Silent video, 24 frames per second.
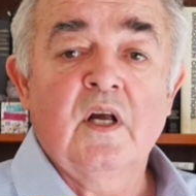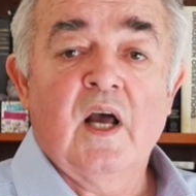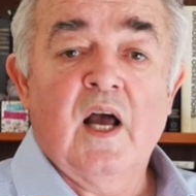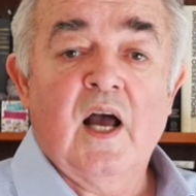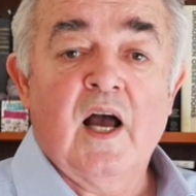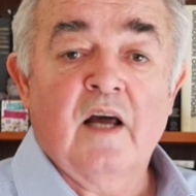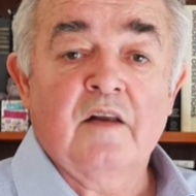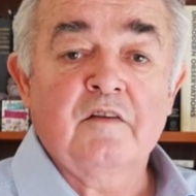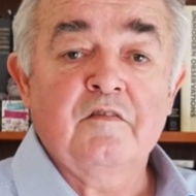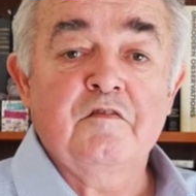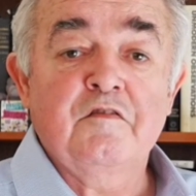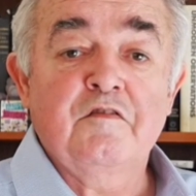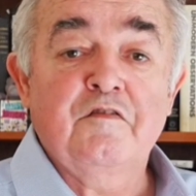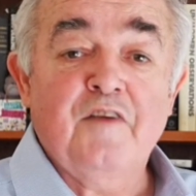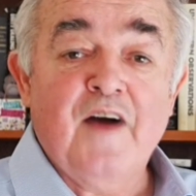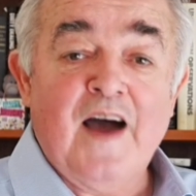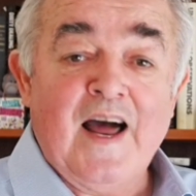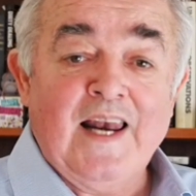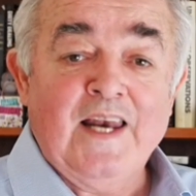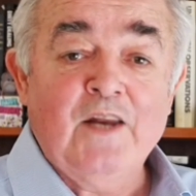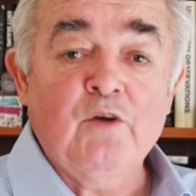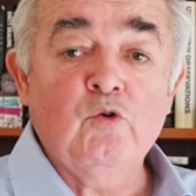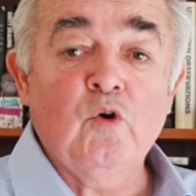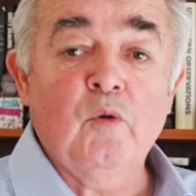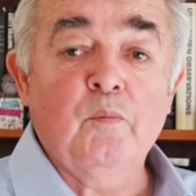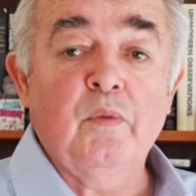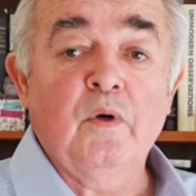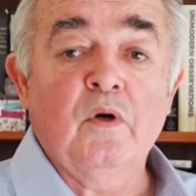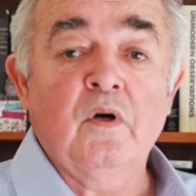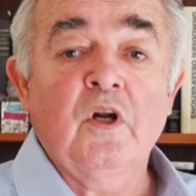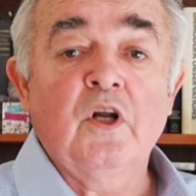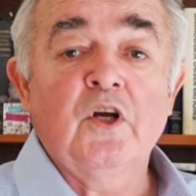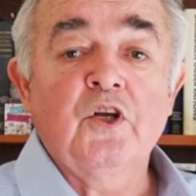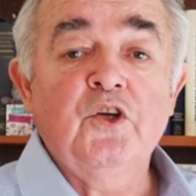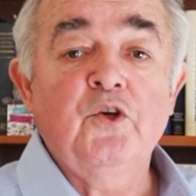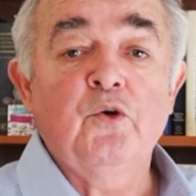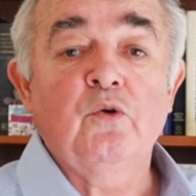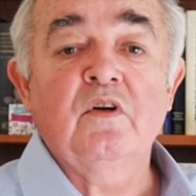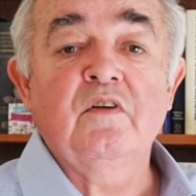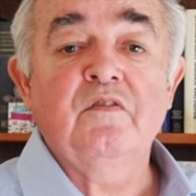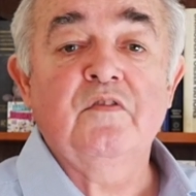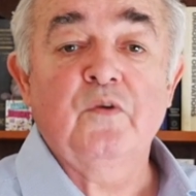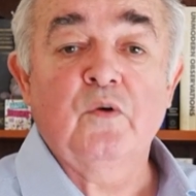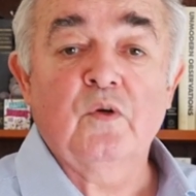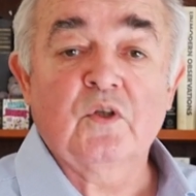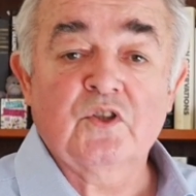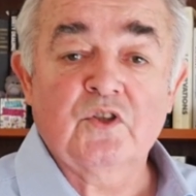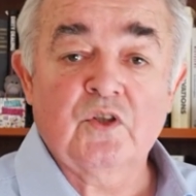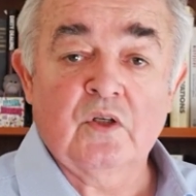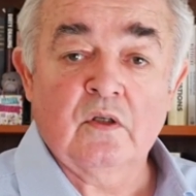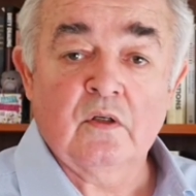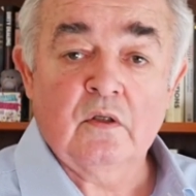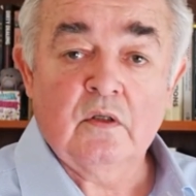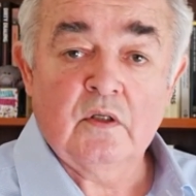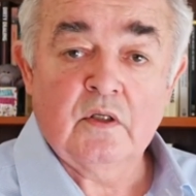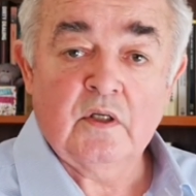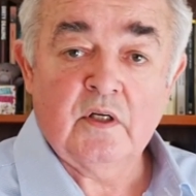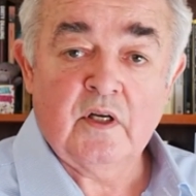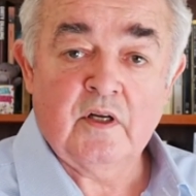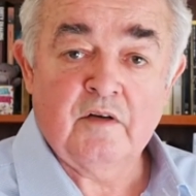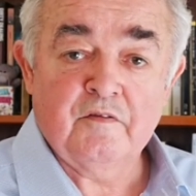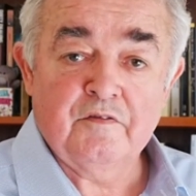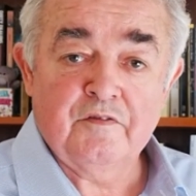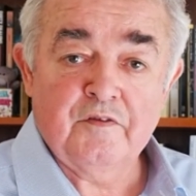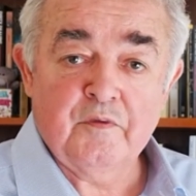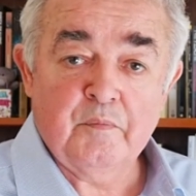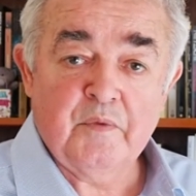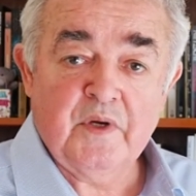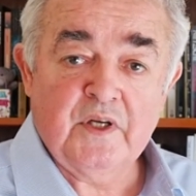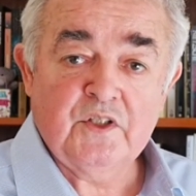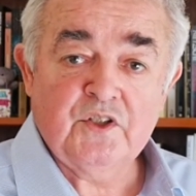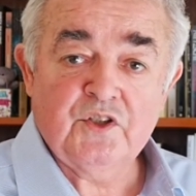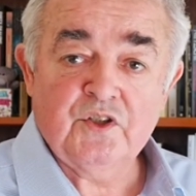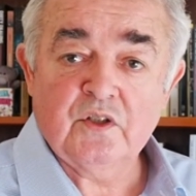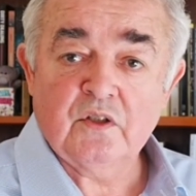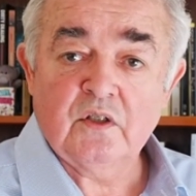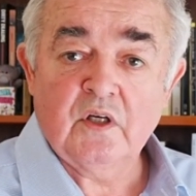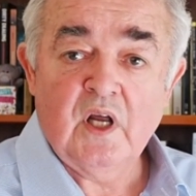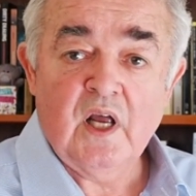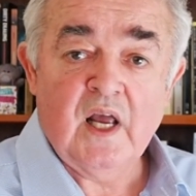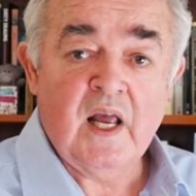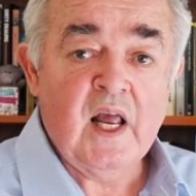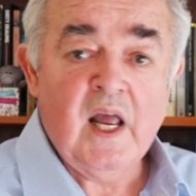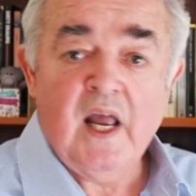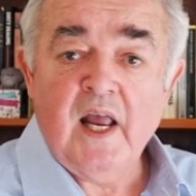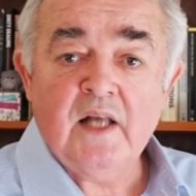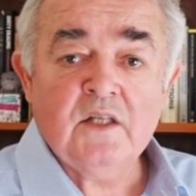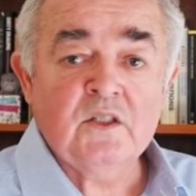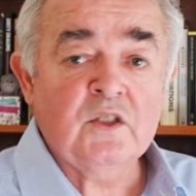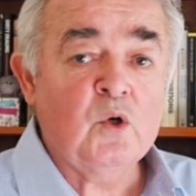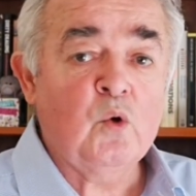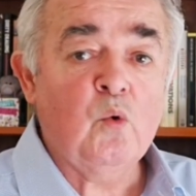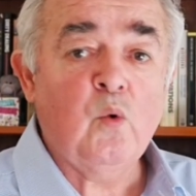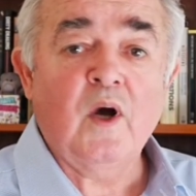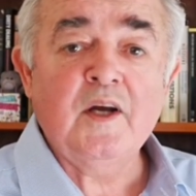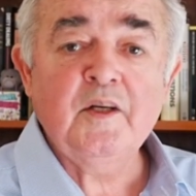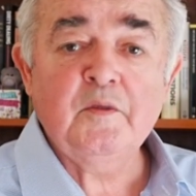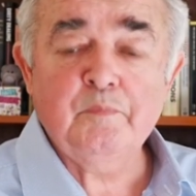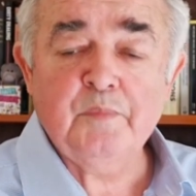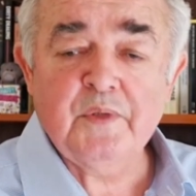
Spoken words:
and valuable universal information. It's quite